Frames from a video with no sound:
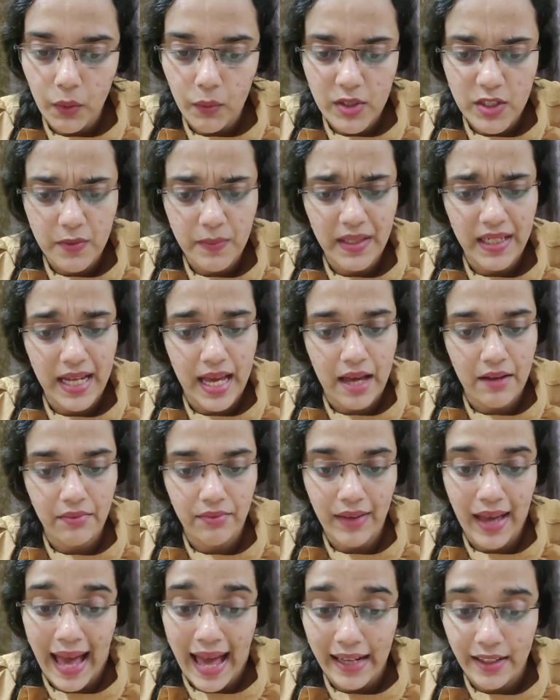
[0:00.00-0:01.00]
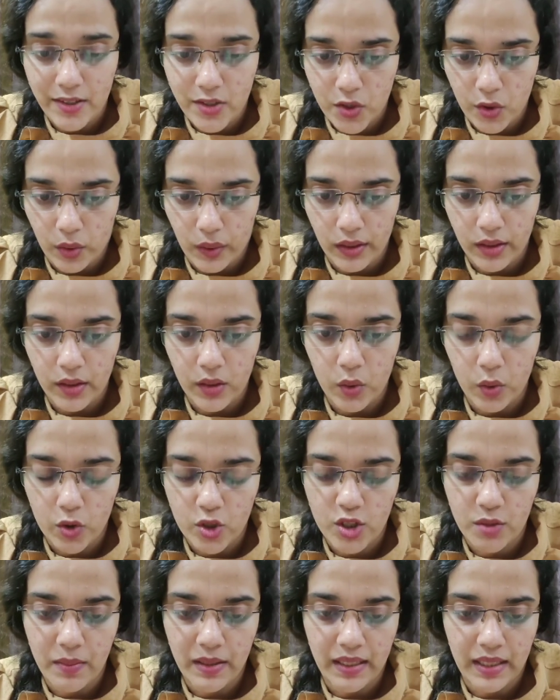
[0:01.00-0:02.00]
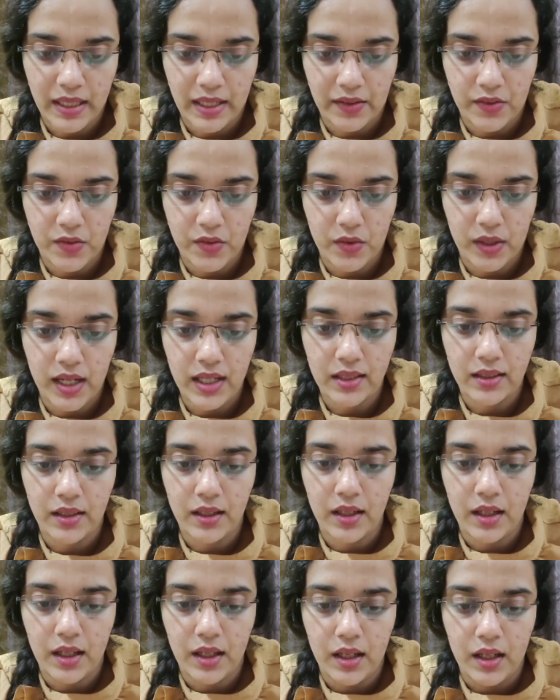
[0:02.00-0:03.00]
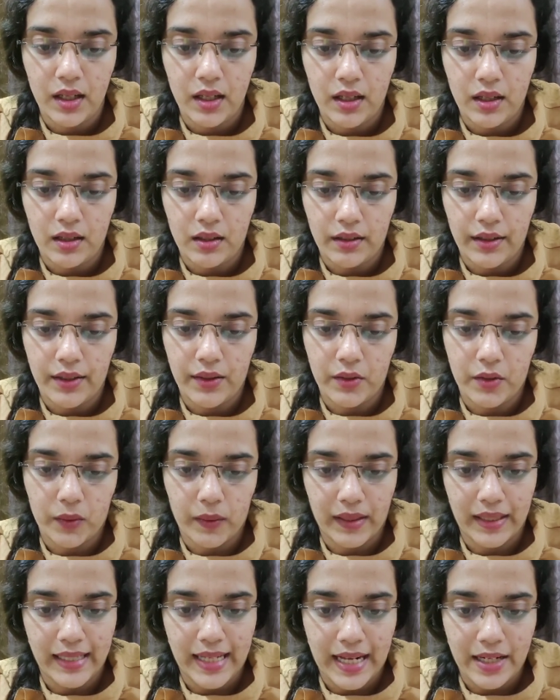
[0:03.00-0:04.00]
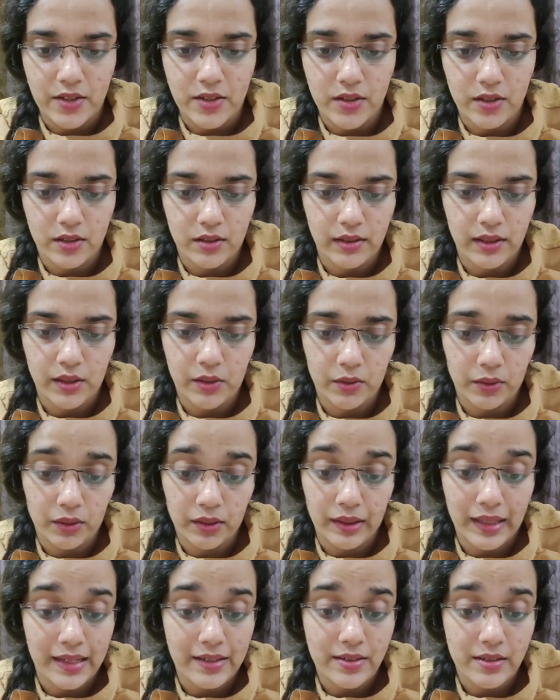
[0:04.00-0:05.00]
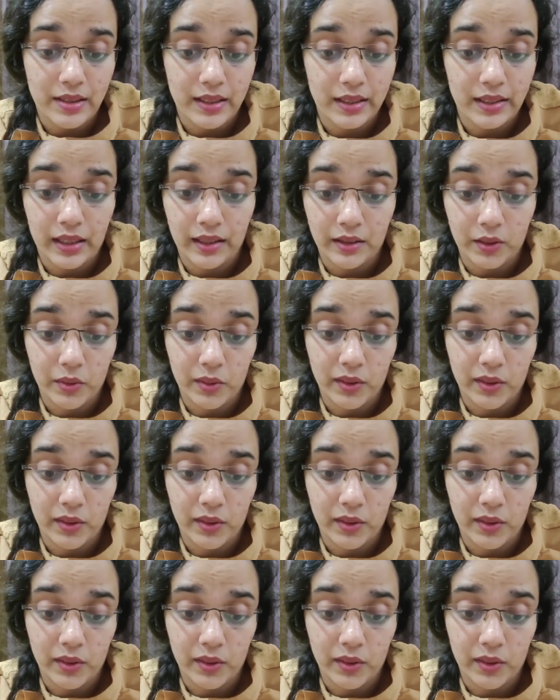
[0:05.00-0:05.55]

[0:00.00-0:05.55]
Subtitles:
vitamin F, allantoin, goji berry extract. Ecotoin natural, like I